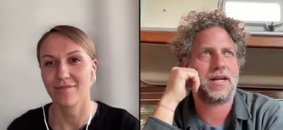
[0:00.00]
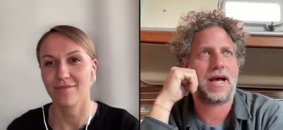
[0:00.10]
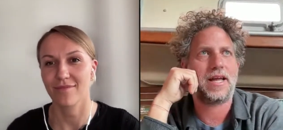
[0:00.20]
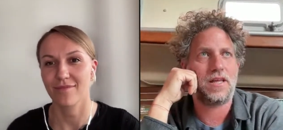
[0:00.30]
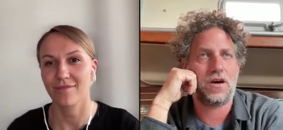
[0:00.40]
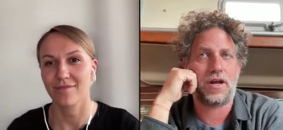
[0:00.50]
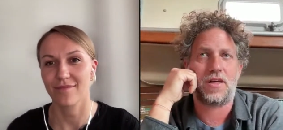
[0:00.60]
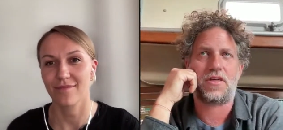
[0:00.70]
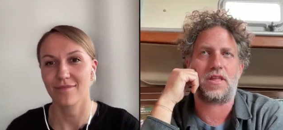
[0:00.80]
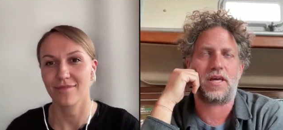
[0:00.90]
Speaker 1: at IDEO, and
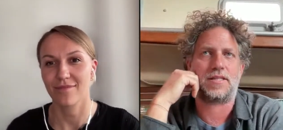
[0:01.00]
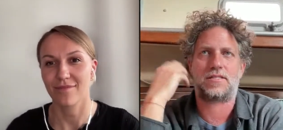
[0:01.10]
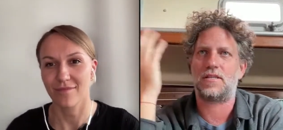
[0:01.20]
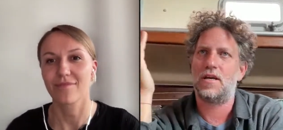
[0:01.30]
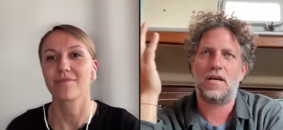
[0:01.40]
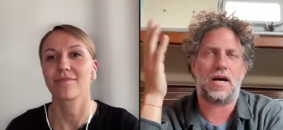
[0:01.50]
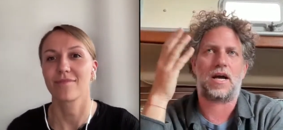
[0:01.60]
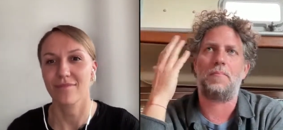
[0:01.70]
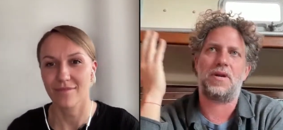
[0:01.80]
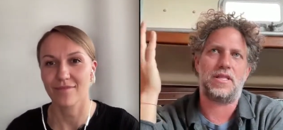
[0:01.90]
I think that's a
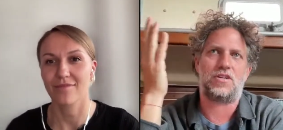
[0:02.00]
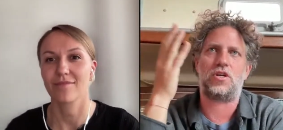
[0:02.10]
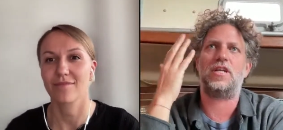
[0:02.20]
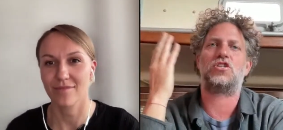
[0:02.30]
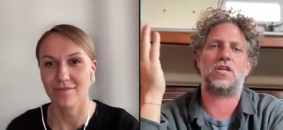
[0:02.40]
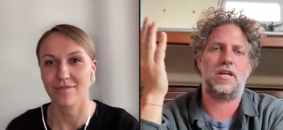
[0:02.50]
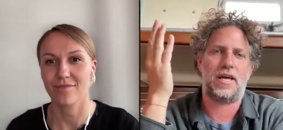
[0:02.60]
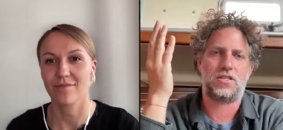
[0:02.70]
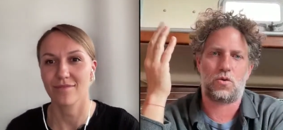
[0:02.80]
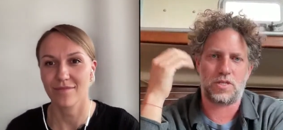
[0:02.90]
company that
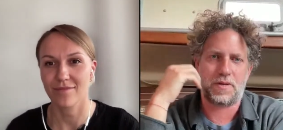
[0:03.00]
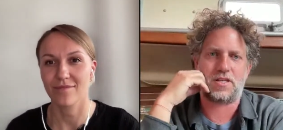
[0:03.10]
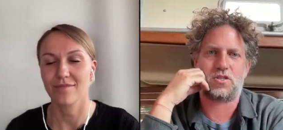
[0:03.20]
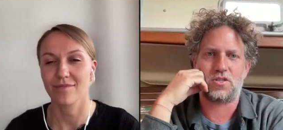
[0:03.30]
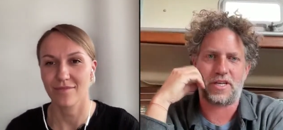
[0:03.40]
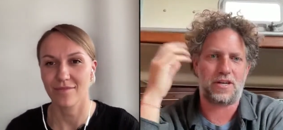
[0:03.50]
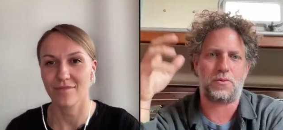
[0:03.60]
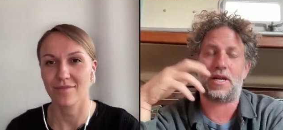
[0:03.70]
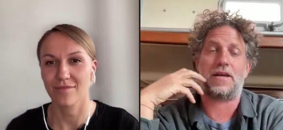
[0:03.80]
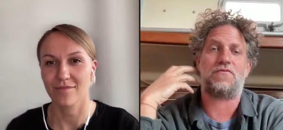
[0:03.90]
traditionally has always been
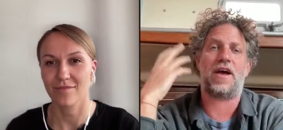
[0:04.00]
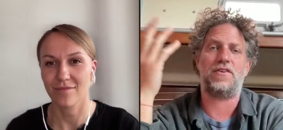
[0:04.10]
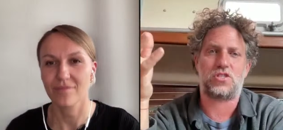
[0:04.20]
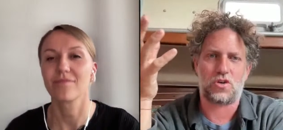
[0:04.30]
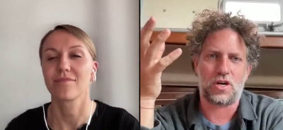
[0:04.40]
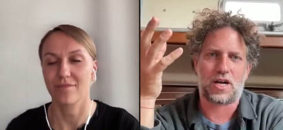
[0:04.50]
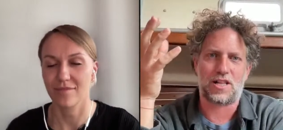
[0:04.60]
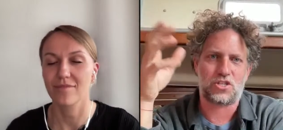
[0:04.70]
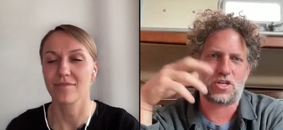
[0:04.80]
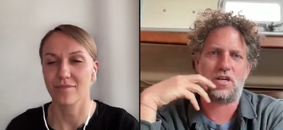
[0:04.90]
associated with like very strong
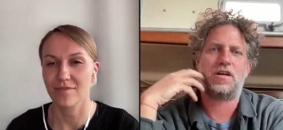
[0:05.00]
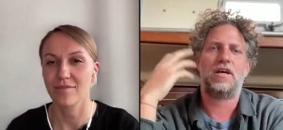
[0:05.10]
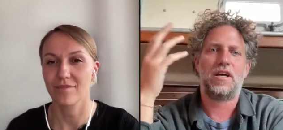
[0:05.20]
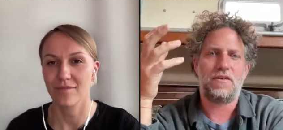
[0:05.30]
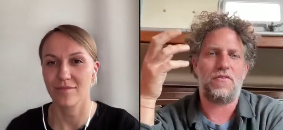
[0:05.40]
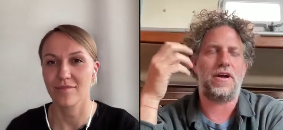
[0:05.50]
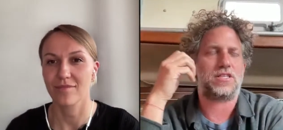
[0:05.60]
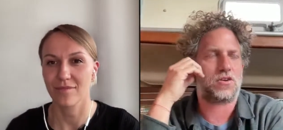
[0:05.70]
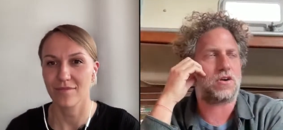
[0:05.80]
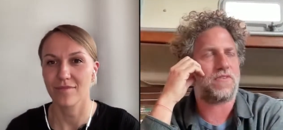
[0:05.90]
culture, very
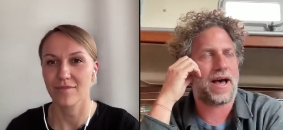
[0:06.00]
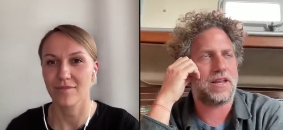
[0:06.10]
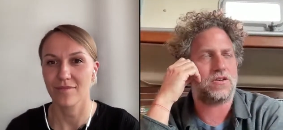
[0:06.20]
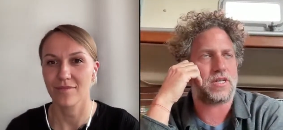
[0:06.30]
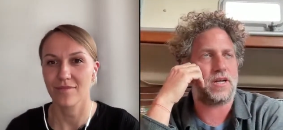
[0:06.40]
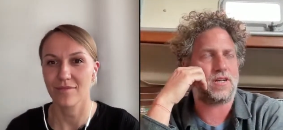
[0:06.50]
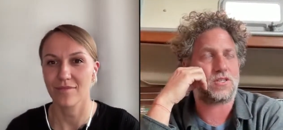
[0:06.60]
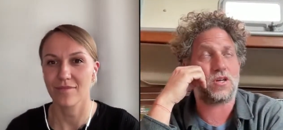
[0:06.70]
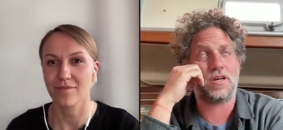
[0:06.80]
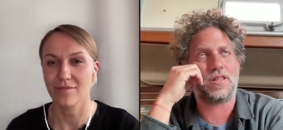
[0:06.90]
strong values, and
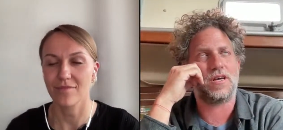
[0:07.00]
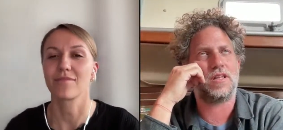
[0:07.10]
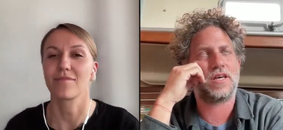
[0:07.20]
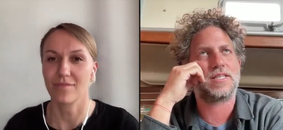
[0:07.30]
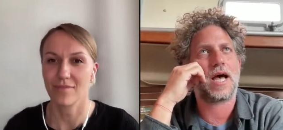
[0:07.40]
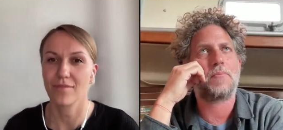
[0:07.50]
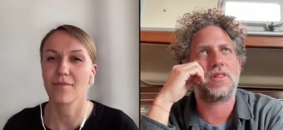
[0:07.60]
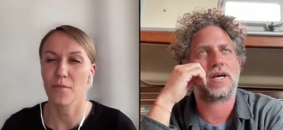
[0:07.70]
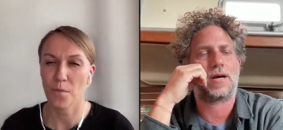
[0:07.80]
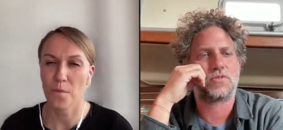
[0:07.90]
so the the, the example
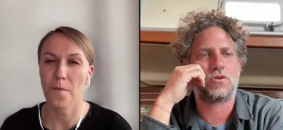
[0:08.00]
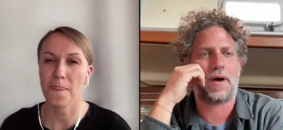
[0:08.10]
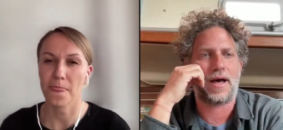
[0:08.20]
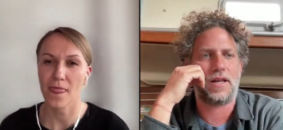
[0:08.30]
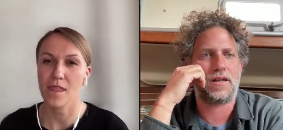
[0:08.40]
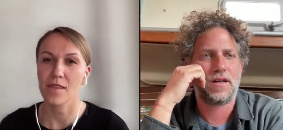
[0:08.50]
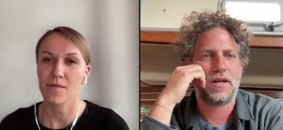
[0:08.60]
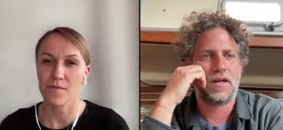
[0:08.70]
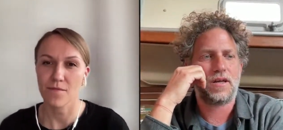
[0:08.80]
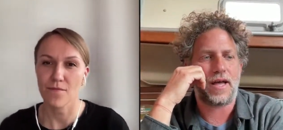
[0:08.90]
that comes to mind,
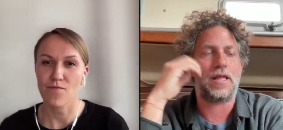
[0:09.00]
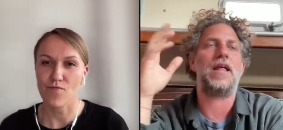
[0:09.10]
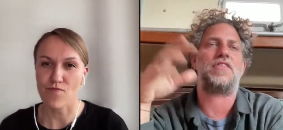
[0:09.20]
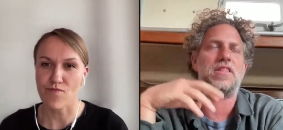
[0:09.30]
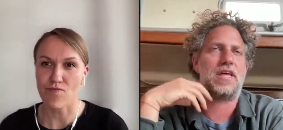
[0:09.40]
and, and I think